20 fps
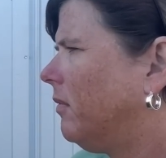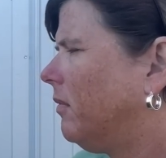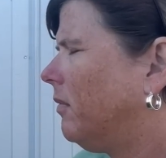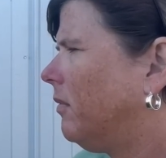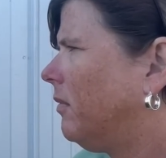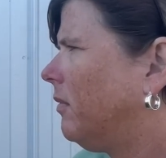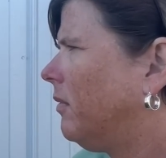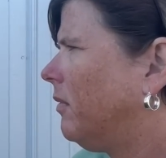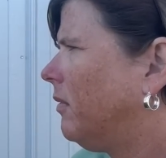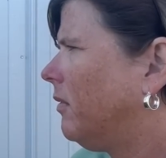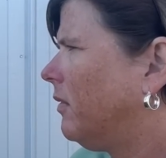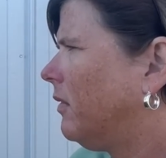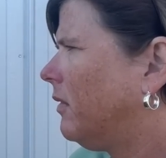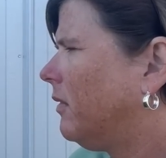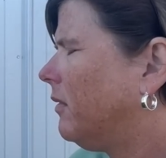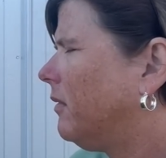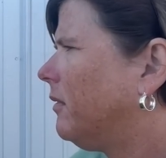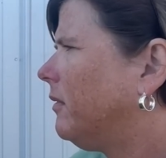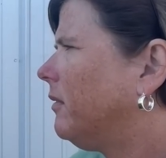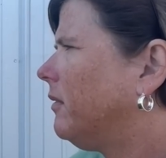
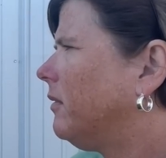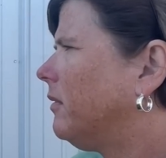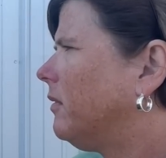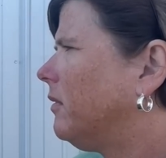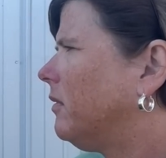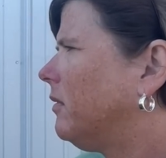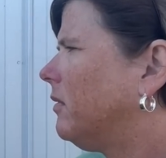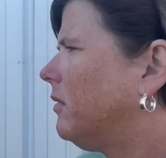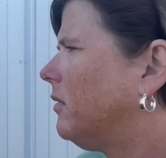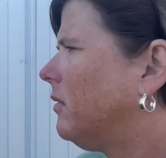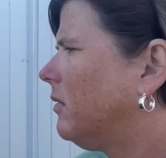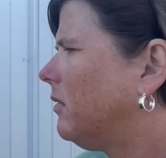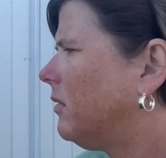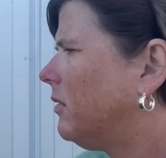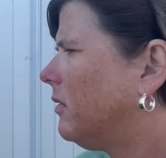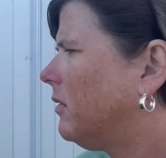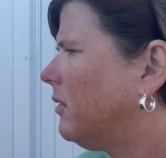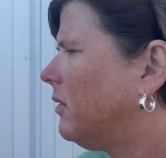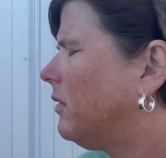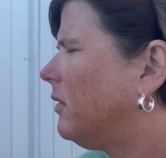
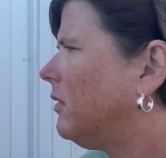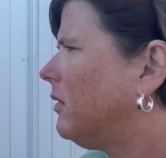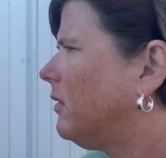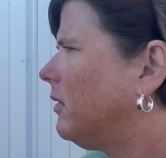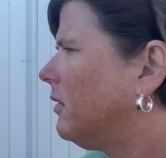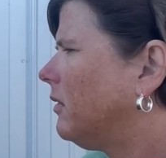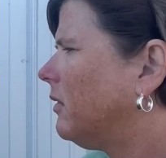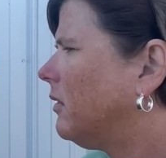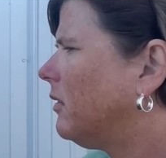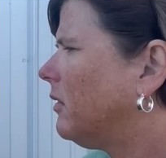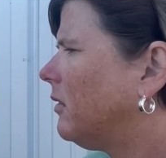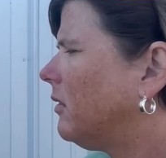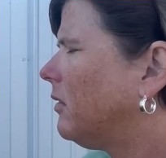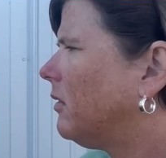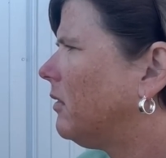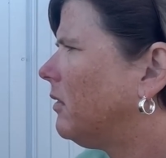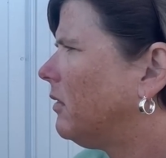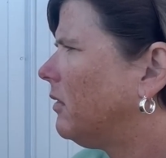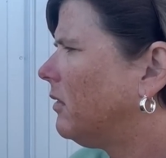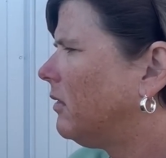
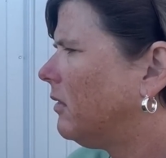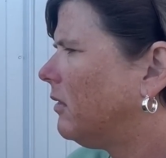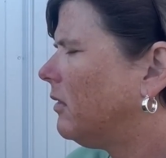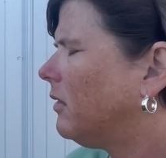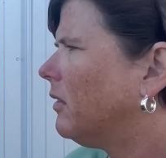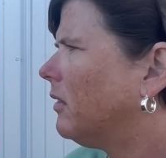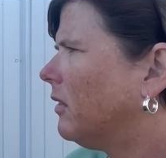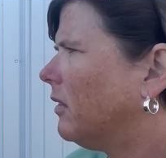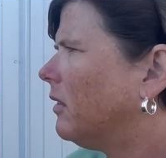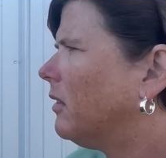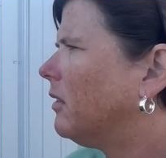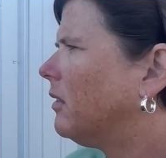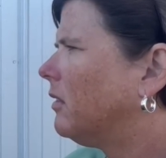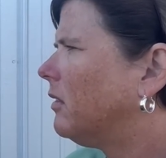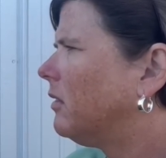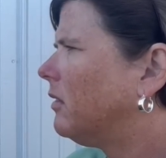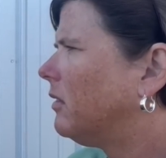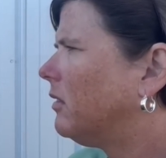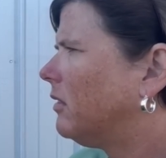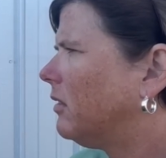
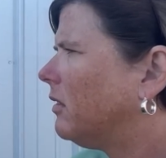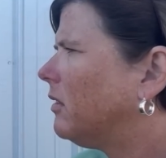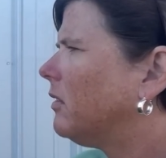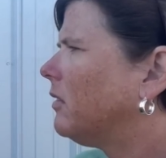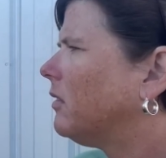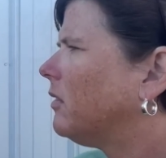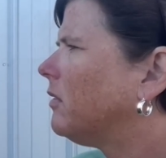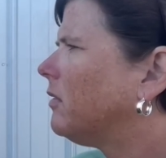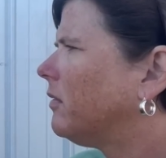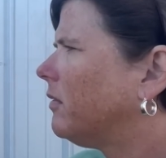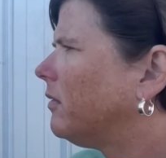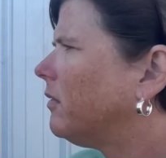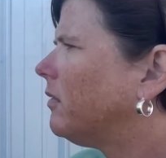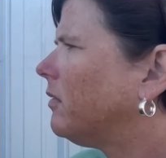(not speaking)